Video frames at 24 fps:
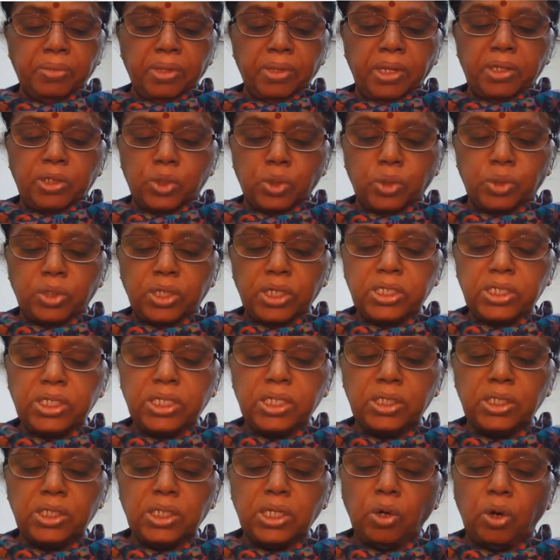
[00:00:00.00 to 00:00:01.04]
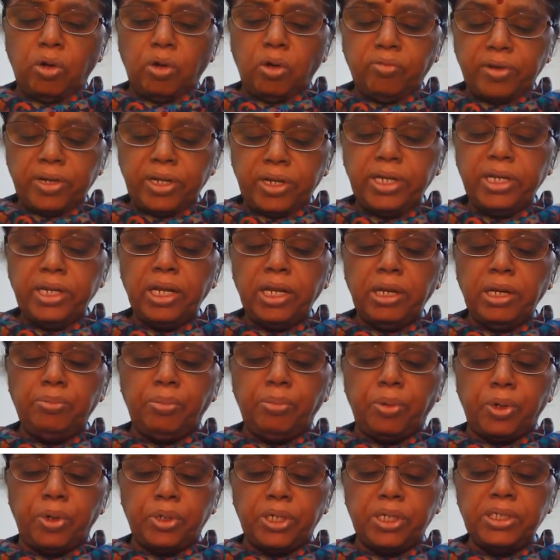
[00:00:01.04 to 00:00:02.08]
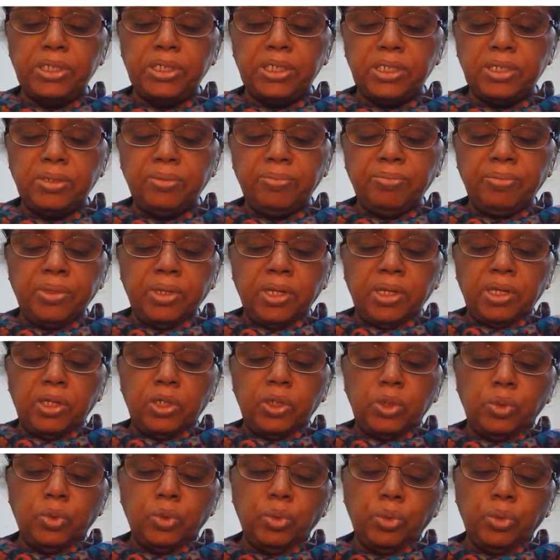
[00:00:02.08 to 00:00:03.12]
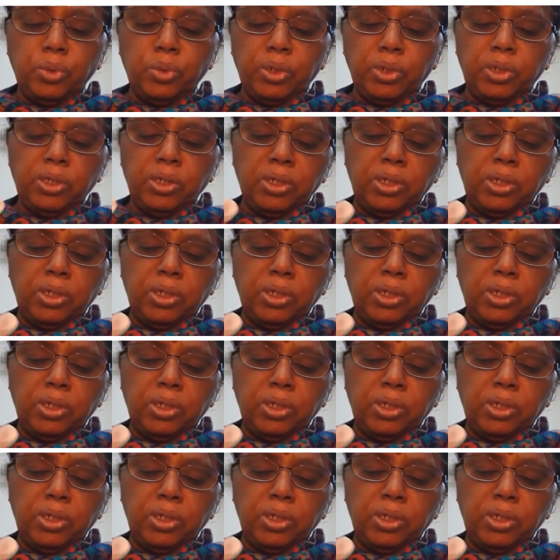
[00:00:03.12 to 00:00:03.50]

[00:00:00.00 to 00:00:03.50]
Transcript: So this is of clinical importance to